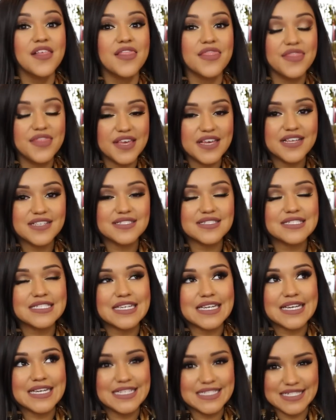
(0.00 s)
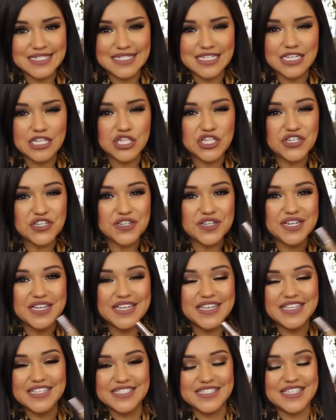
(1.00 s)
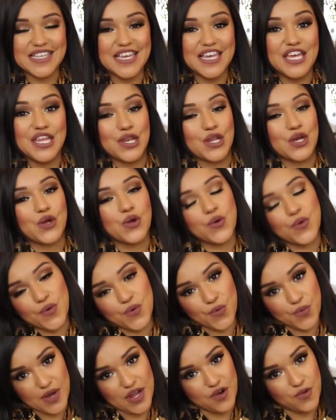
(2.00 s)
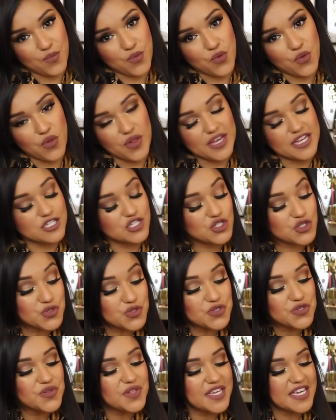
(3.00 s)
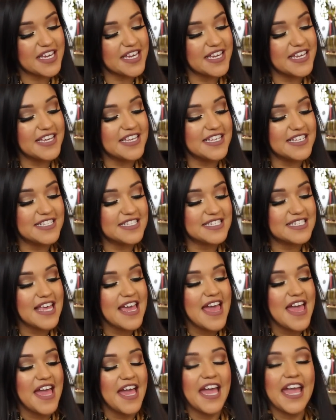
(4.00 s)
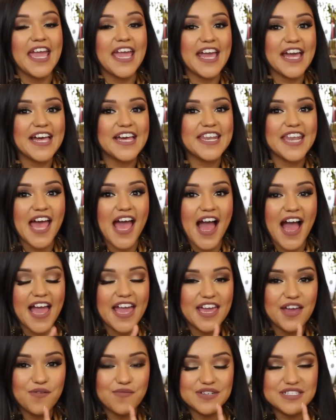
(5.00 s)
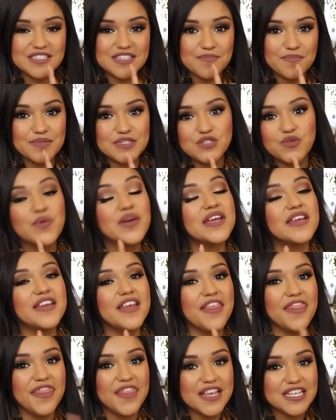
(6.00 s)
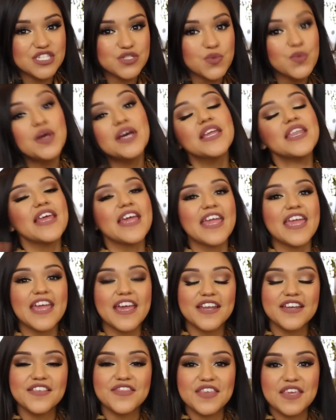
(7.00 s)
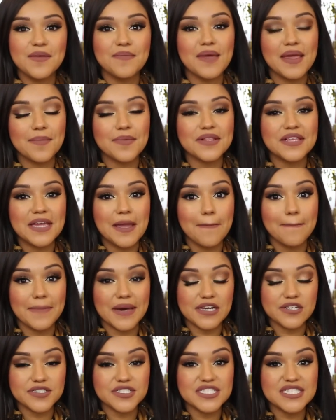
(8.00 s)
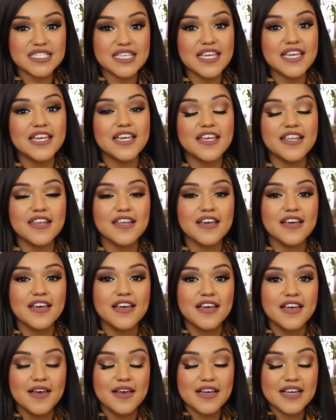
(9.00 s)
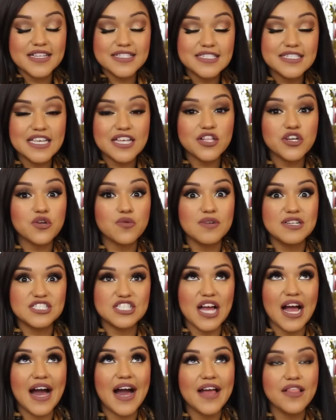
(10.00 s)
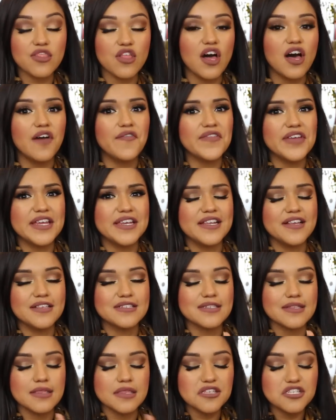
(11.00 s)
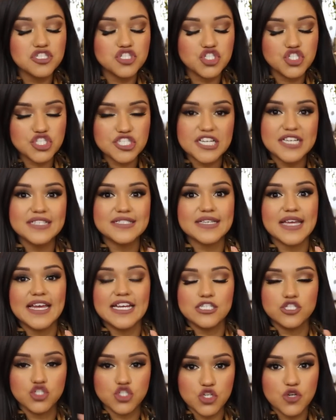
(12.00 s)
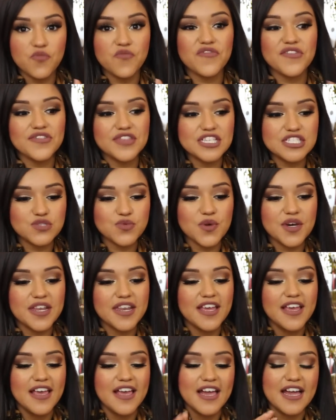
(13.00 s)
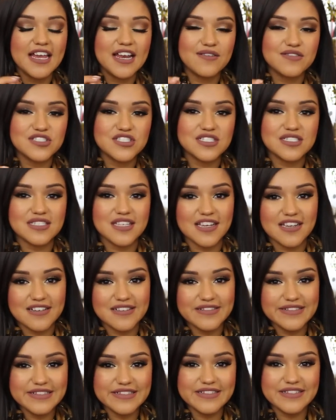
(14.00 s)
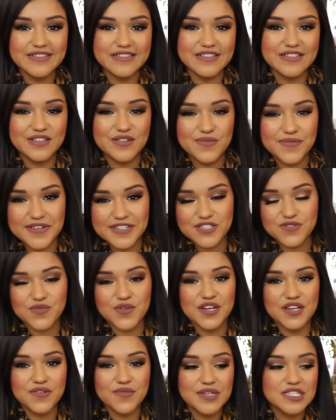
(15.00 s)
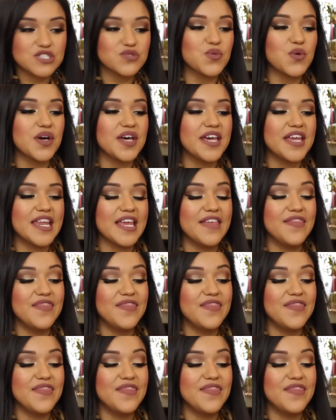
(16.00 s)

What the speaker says: This concealer is incredible. It truly is. And it was between this one and the Maybelline Better Skin Concealer, which I love and is legit a dupe for this one. And I was just like, oh, which one, which one?